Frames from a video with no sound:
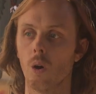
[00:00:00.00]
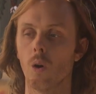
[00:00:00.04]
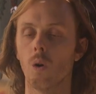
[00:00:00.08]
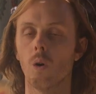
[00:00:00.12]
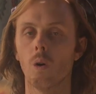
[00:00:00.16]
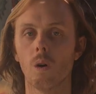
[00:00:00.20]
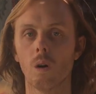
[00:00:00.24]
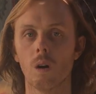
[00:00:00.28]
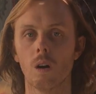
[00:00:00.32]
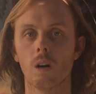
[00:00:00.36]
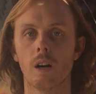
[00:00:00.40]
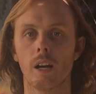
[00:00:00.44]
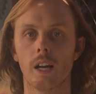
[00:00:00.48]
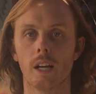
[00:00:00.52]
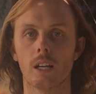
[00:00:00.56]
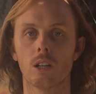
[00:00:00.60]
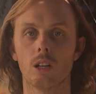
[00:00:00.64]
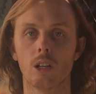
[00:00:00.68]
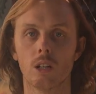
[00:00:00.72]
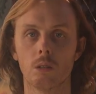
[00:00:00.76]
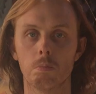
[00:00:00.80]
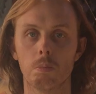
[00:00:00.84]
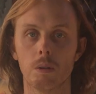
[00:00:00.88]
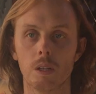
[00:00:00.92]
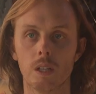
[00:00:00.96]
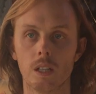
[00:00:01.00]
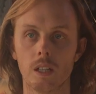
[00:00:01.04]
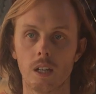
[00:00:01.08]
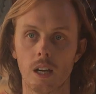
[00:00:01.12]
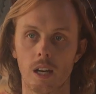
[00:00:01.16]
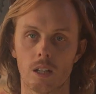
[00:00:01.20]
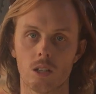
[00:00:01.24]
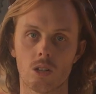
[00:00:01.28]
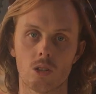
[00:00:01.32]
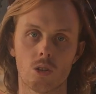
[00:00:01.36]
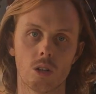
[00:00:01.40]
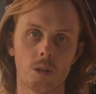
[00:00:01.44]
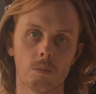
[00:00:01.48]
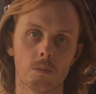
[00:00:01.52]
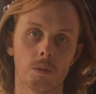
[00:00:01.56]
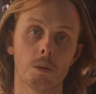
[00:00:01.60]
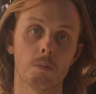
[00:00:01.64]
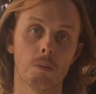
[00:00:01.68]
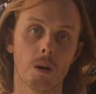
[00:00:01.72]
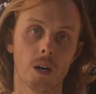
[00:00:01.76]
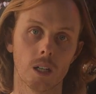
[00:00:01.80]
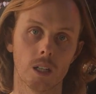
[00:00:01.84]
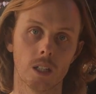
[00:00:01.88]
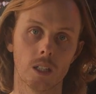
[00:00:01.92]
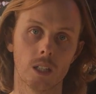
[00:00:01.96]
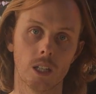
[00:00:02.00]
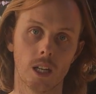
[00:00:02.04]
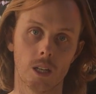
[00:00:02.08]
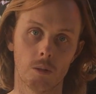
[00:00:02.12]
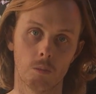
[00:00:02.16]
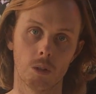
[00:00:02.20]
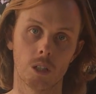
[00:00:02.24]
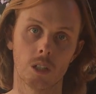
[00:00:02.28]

or it could be extremely buggy and